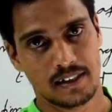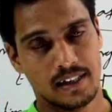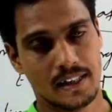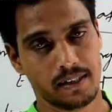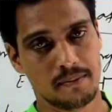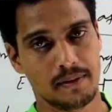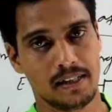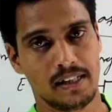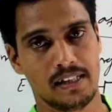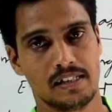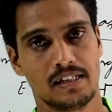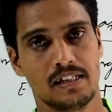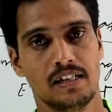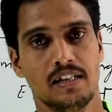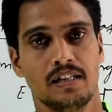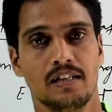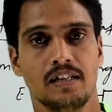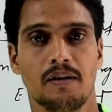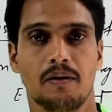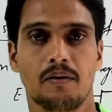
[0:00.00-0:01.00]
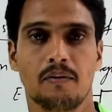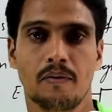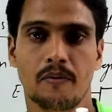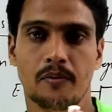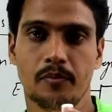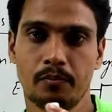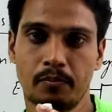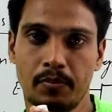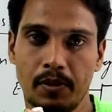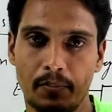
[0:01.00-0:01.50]
that means
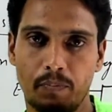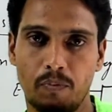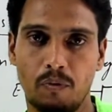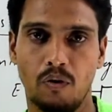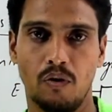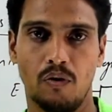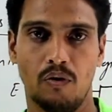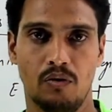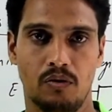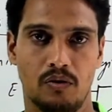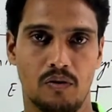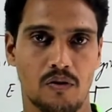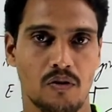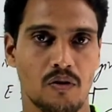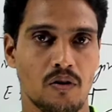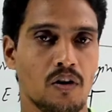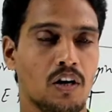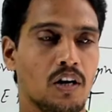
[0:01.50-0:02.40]
the people